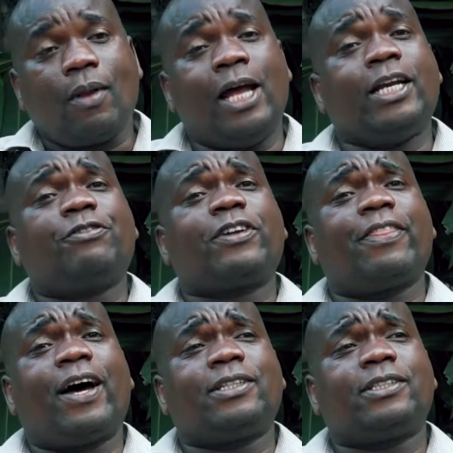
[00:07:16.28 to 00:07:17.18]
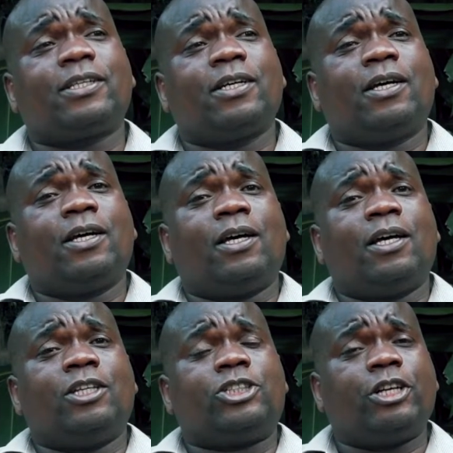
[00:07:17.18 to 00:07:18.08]
And after that,
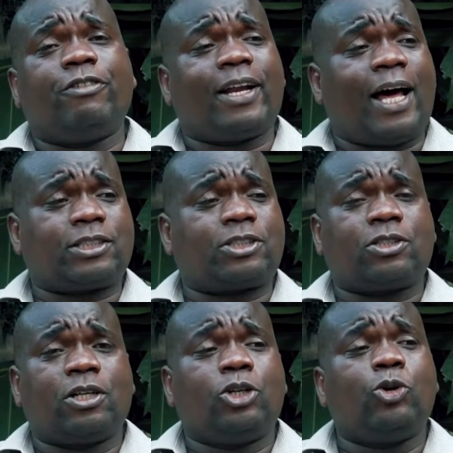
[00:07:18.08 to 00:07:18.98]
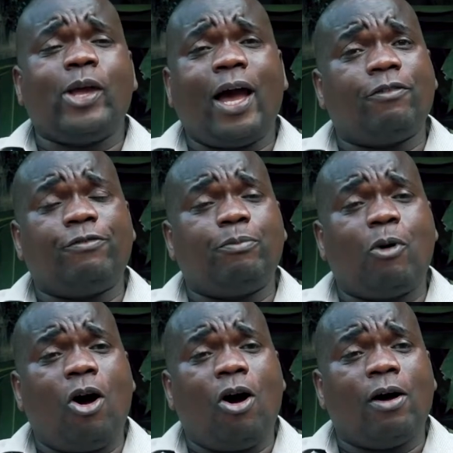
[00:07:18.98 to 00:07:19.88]
she even asked, "Do we have
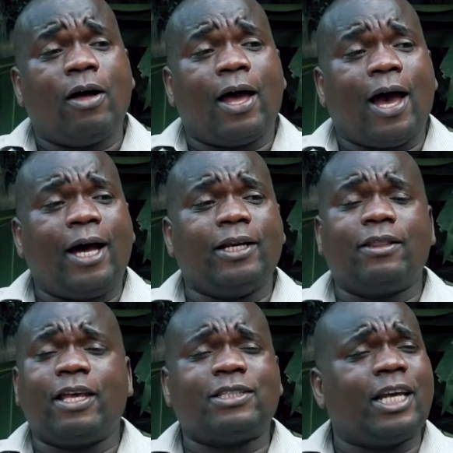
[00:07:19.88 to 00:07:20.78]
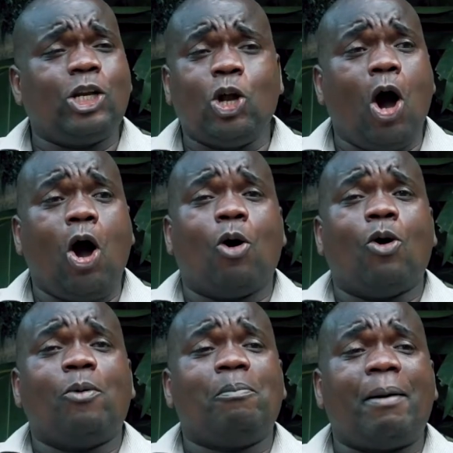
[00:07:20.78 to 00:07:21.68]
more?" And they said, "No,
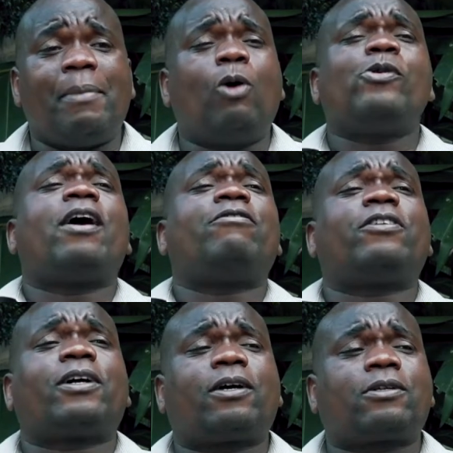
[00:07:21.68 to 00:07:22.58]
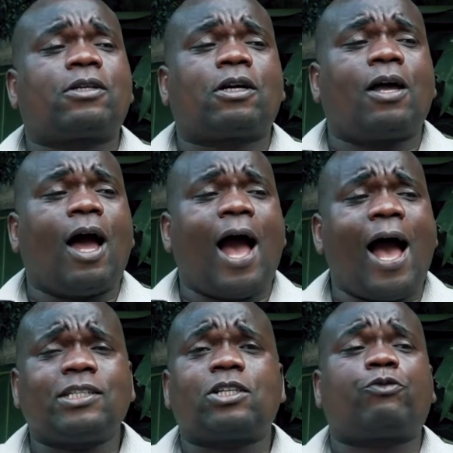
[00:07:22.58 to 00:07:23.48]
Mama, we have
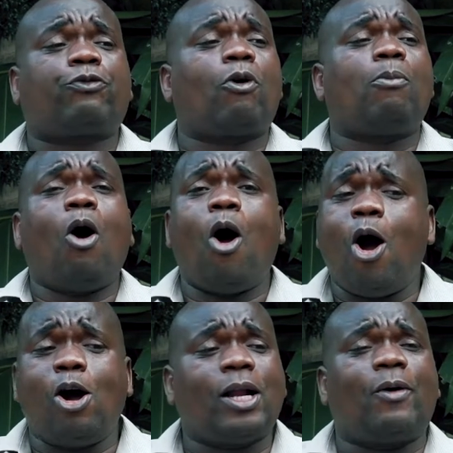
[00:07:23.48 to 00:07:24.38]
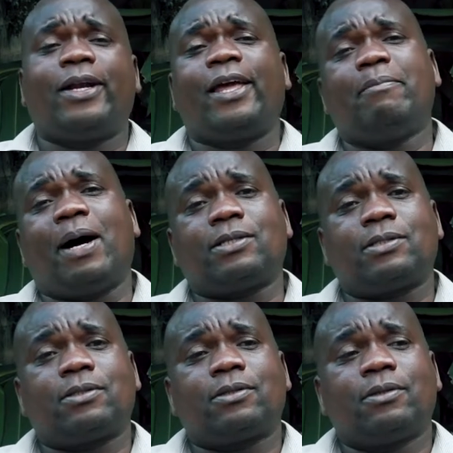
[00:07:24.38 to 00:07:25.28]
asked from all our
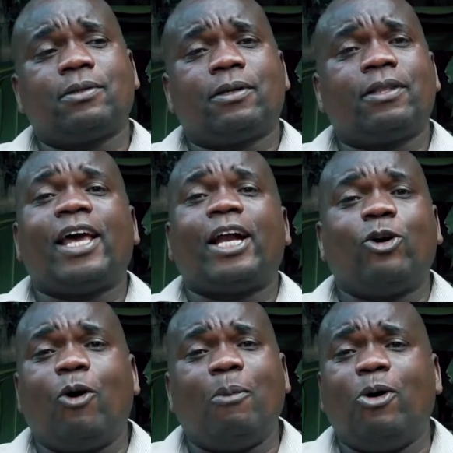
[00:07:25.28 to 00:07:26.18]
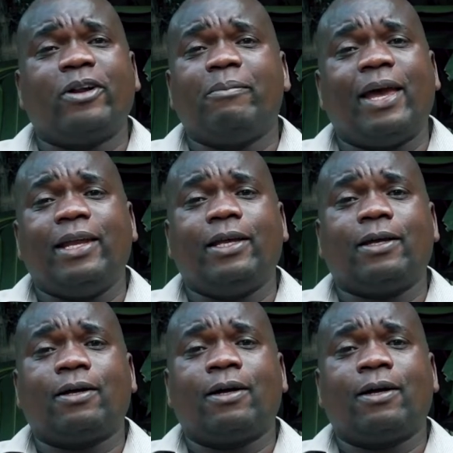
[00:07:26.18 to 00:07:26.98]
neighbors. There are no more remaining."